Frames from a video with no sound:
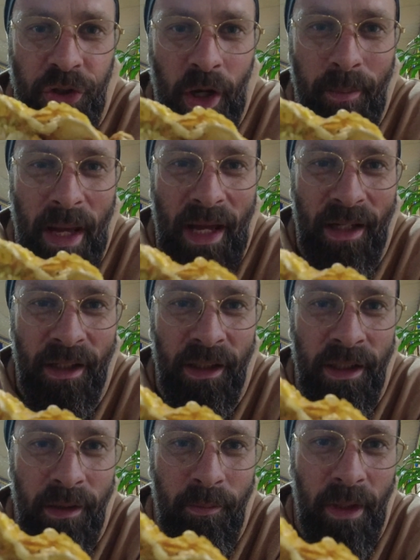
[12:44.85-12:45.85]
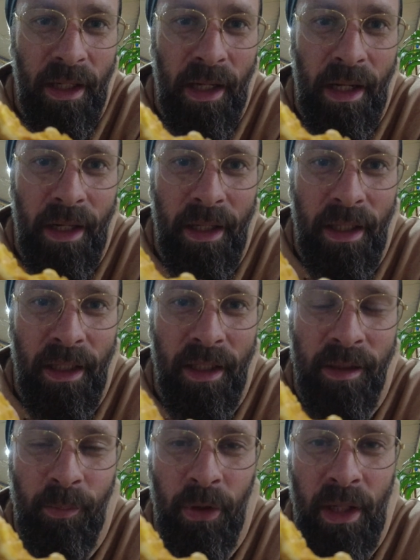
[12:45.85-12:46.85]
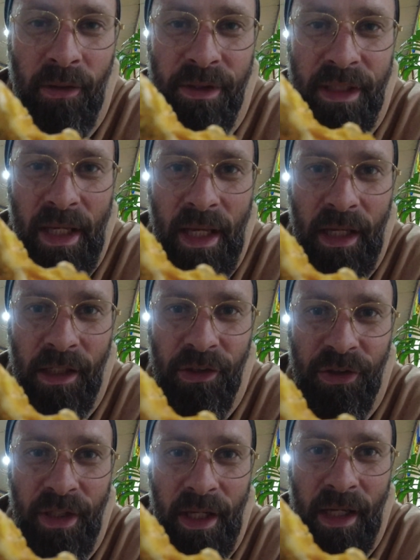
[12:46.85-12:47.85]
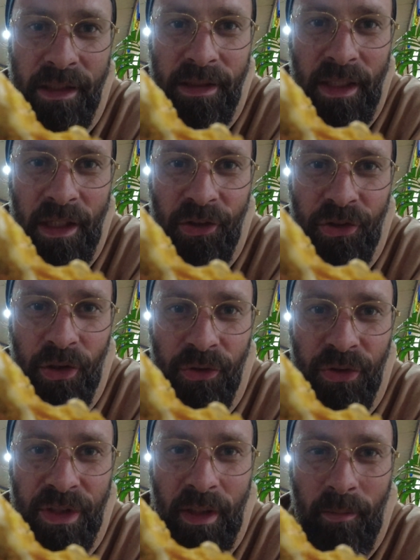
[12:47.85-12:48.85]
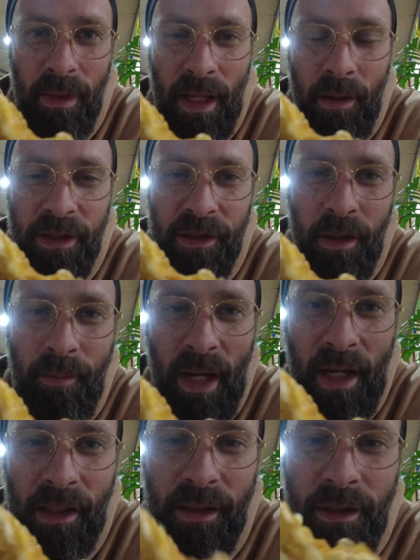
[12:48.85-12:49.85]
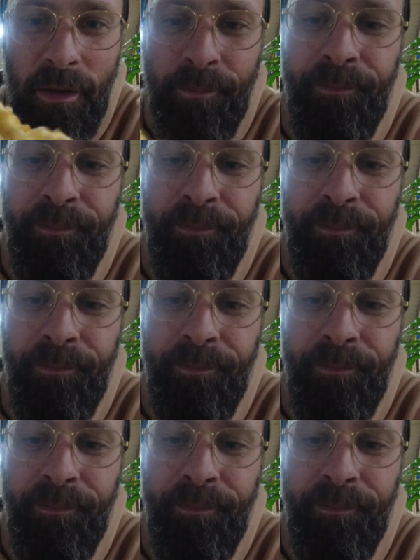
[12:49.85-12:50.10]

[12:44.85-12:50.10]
shabakli, but uh, he didn't pronounce the H, the S H, so sabak, sabakli.